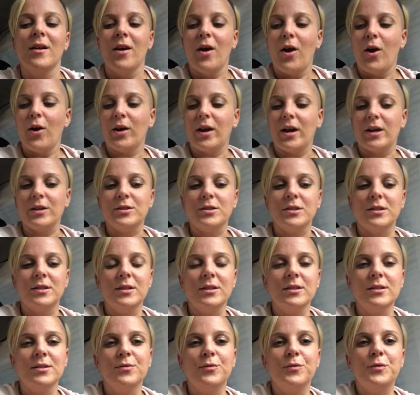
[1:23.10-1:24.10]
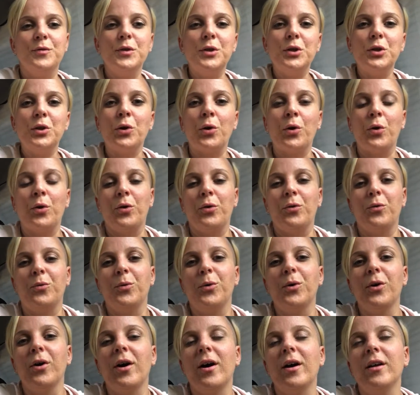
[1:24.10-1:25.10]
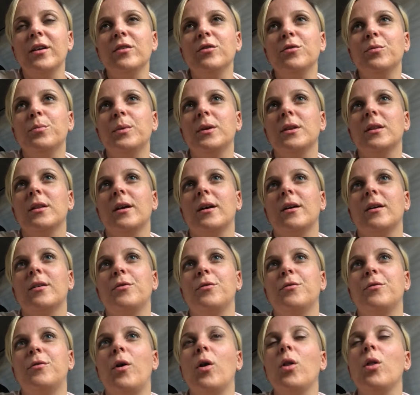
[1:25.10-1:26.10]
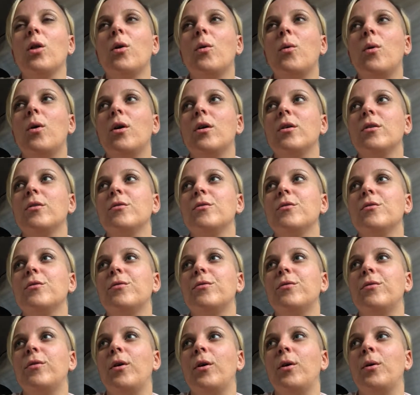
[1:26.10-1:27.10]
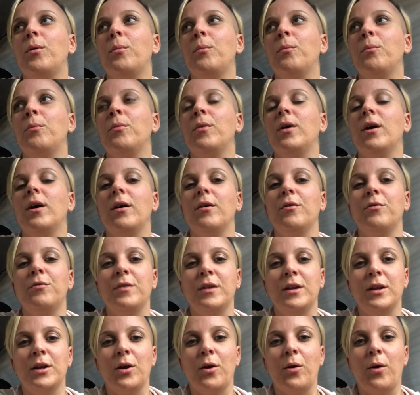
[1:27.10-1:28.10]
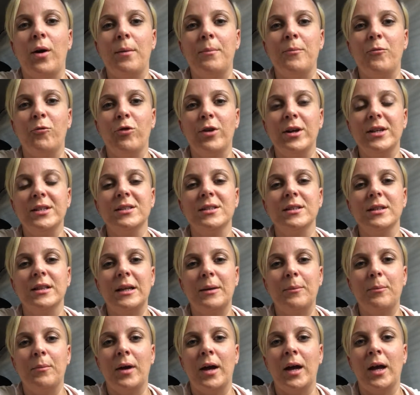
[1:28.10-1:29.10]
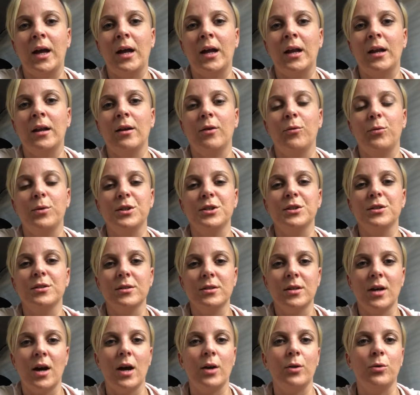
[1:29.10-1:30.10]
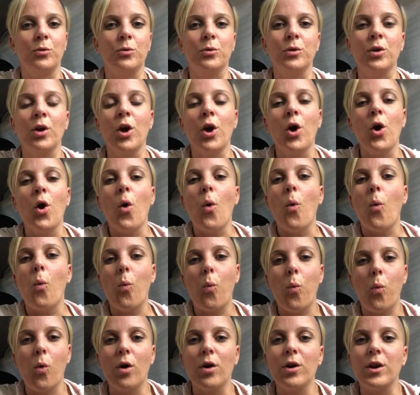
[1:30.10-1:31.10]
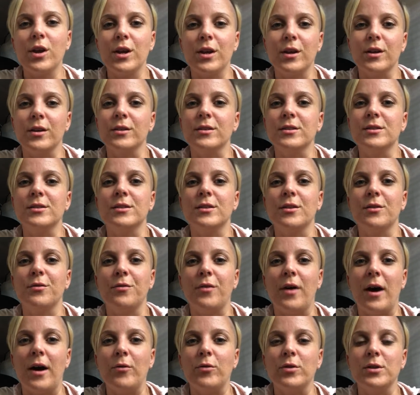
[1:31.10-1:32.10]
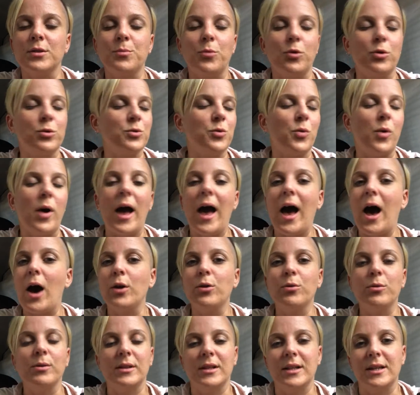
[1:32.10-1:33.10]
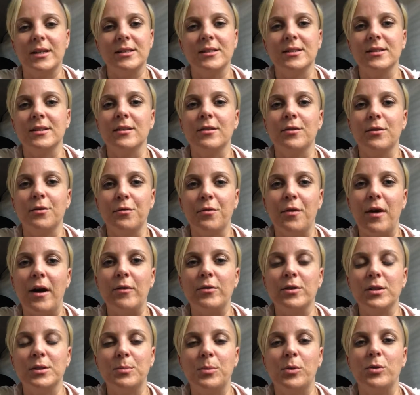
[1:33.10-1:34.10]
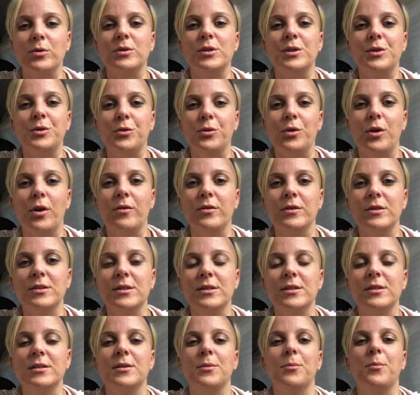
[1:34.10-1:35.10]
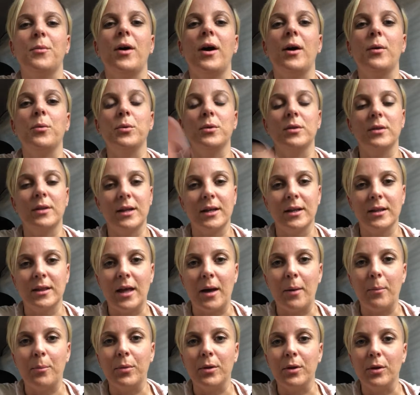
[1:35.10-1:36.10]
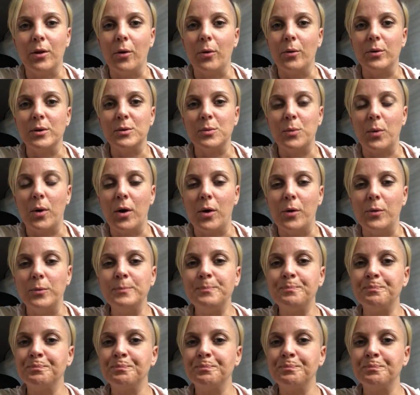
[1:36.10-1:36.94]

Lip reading: Okay, so this video will kind of be like a follow on from a video I recently made, which is titled, What is the Fight Response, or How to Release the Fight Response in Your Nervous System. I will link that below as well.